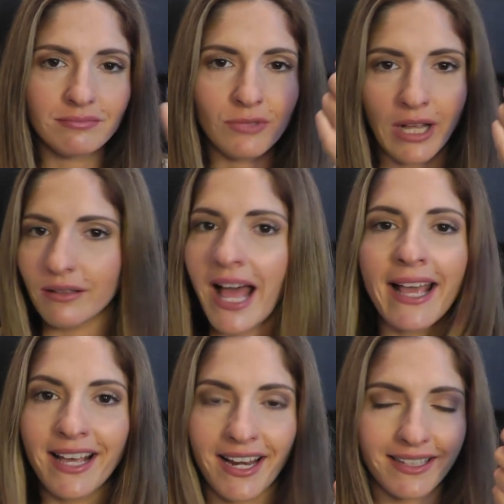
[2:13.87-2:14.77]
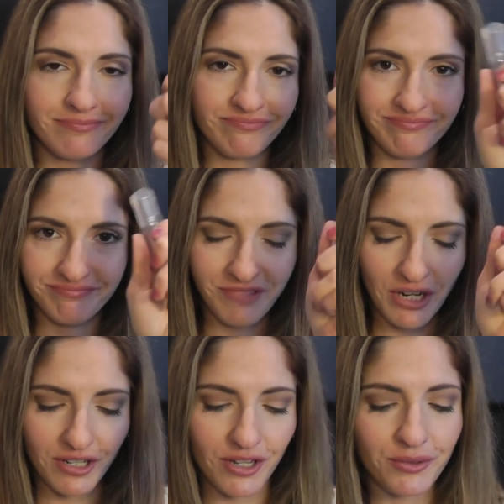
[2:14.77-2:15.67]
well I got it there
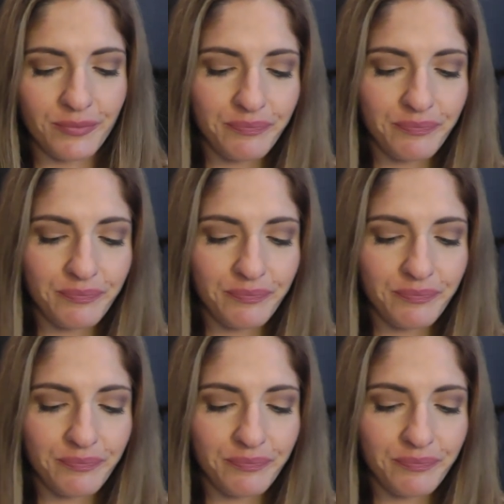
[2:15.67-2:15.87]
you go